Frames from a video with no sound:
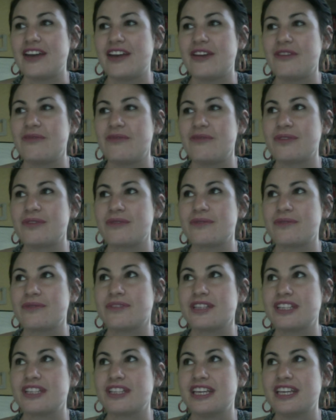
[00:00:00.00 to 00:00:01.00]
was
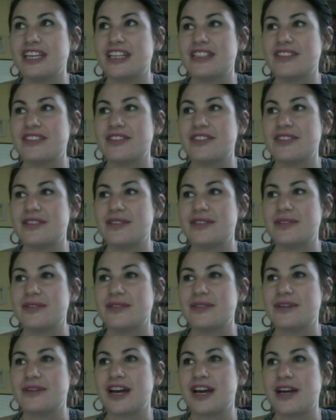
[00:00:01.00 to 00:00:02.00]
really
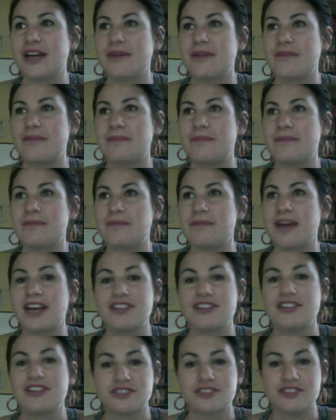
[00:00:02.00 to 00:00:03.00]
into
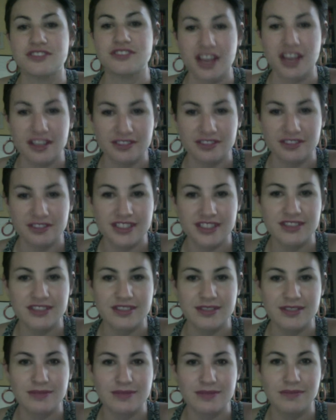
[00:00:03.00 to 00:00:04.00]
Patrick
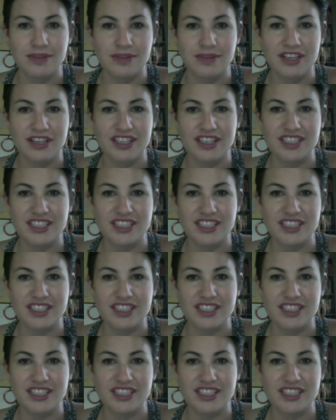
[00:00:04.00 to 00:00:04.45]
Rothfuss's books,